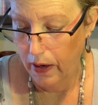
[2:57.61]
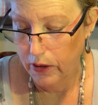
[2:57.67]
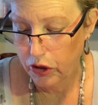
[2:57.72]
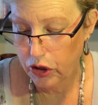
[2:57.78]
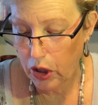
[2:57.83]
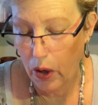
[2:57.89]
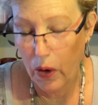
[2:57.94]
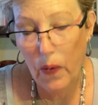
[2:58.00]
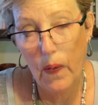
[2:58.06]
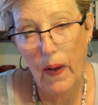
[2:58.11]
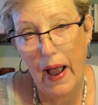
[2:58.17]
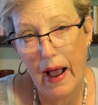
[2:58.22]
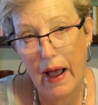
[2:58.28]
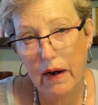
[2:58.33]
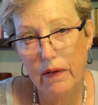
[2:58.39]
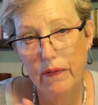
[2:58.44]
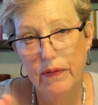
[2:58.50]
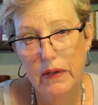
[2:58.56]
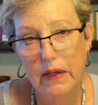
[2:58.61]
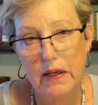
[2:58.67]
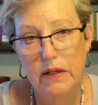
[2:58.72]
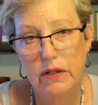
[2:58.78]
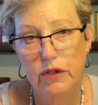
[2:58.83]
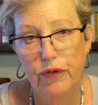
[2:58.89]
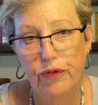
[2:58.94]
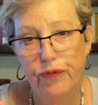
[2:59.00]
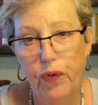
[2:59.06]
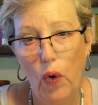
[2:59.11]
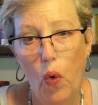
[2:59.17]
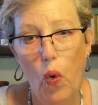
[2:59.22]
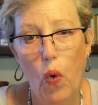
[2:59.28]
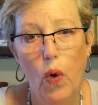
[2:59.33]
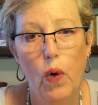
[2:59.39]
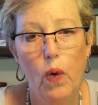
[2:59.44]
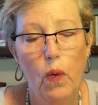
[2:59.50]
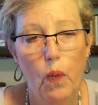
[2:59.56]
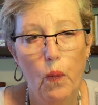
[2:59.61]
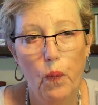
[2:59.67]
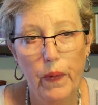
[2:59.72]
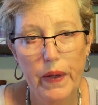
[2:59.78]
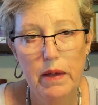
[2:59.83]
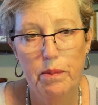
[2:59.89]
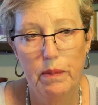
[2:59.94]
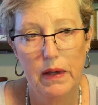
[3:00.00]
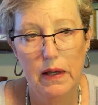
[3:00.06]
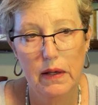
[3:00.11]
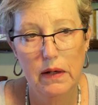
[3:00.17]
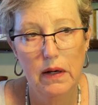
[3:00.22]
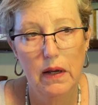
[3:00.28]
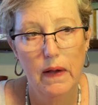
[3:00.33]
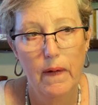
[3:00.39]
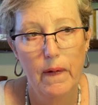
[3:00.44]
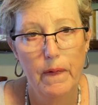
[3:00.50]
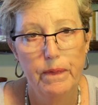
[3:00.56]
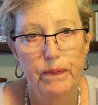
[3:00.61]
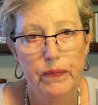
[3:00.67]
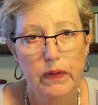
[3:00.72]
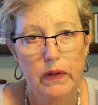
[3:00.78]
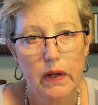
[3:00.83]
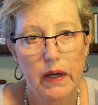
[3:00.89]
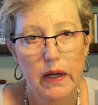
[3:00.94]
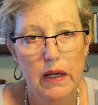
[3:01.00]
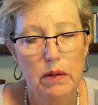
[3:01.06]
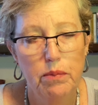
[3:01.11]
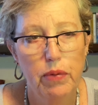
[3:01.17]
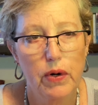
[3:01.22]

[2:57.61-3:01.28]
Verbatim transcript: So out of these four women, he